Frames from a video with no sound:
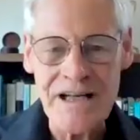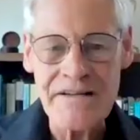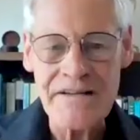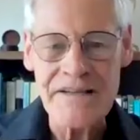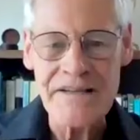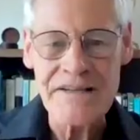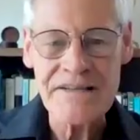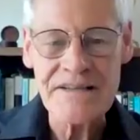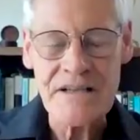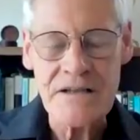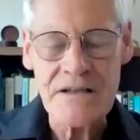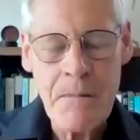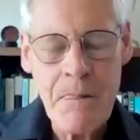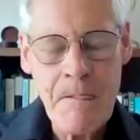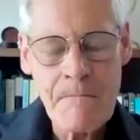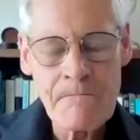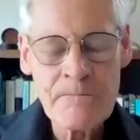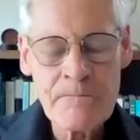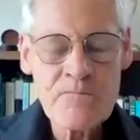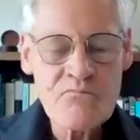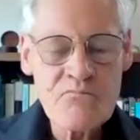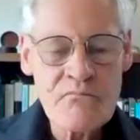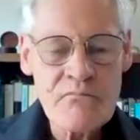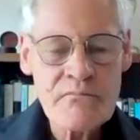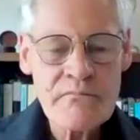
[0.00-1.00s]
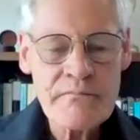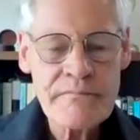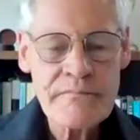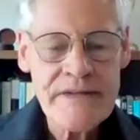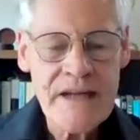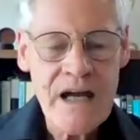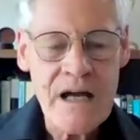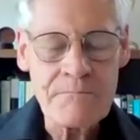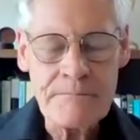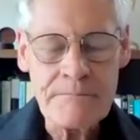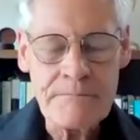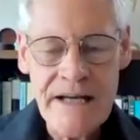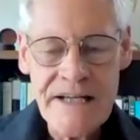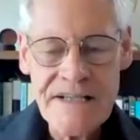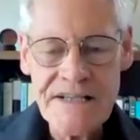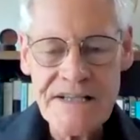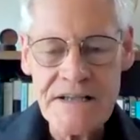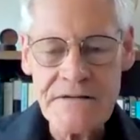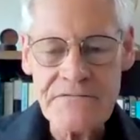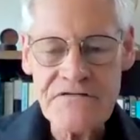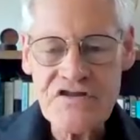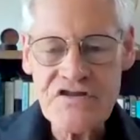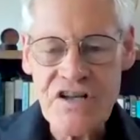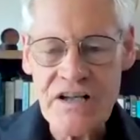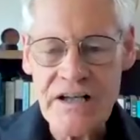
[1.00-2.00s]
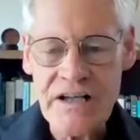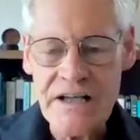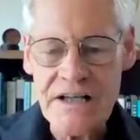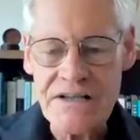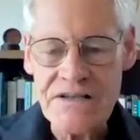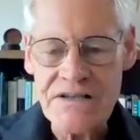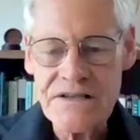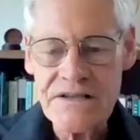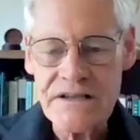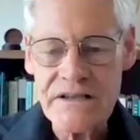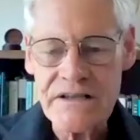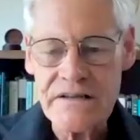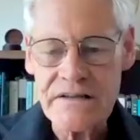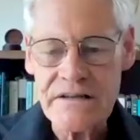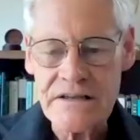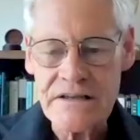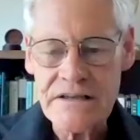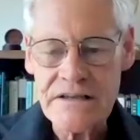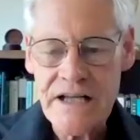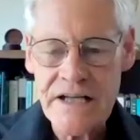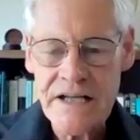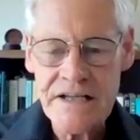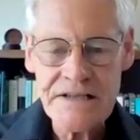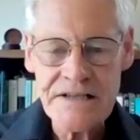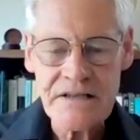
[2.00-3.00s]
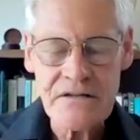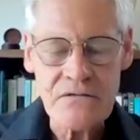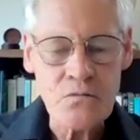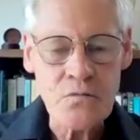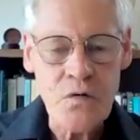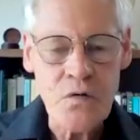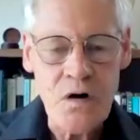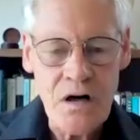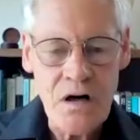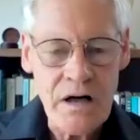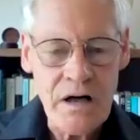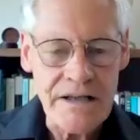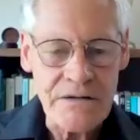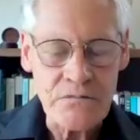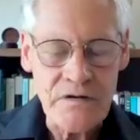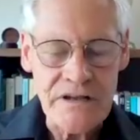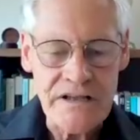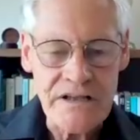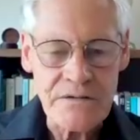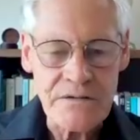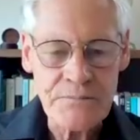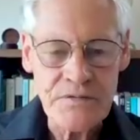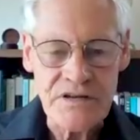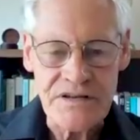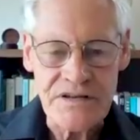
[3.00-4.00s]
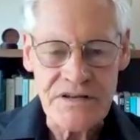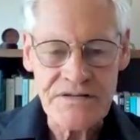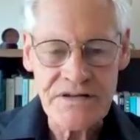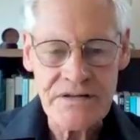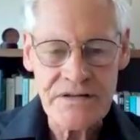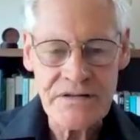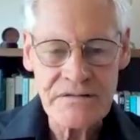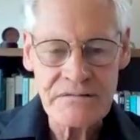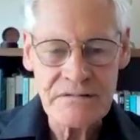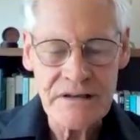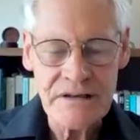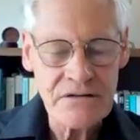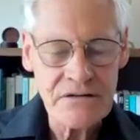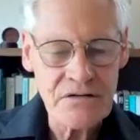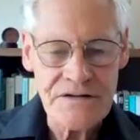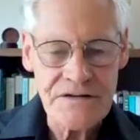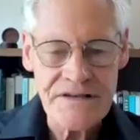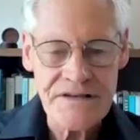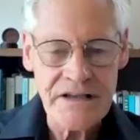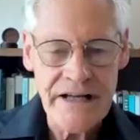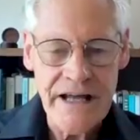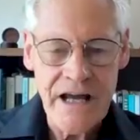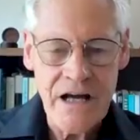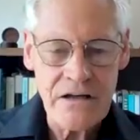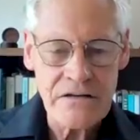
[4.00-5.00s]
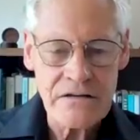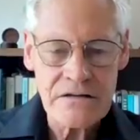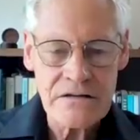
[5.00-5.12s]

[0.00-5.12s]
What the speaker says: know there's a massive change in the taste of wine when you put it through, because it